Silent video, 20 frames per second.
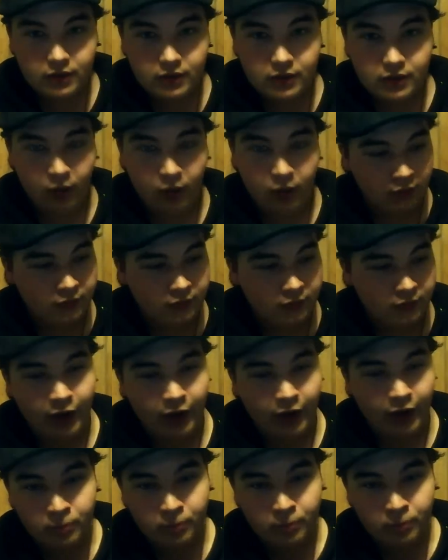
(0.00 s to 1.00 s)
well, I
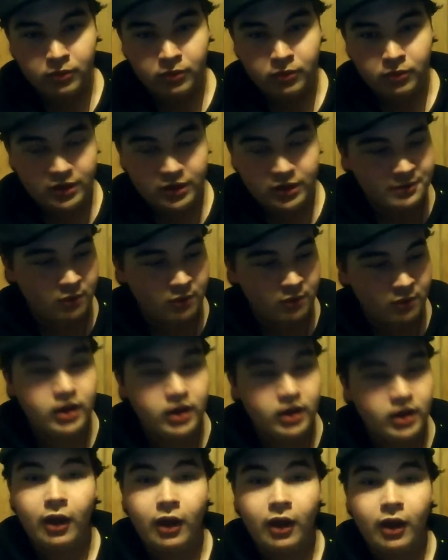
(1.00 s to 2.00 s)
hope you watch the movie.
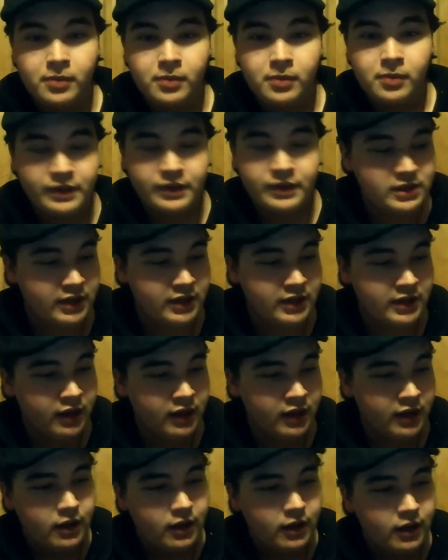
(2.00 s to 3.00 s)
I hope you get the
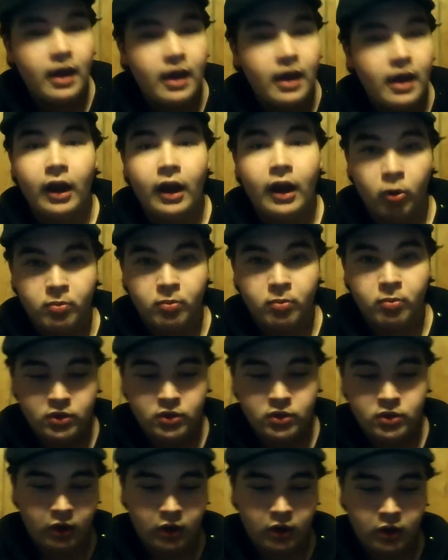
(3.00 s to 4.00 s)
CD. I hope you
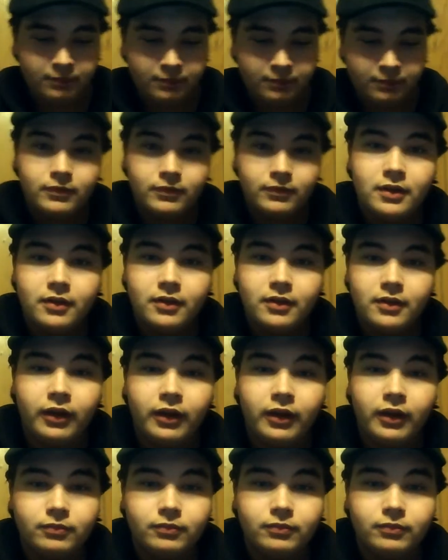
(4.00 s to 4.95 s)
enjoy. Thank you.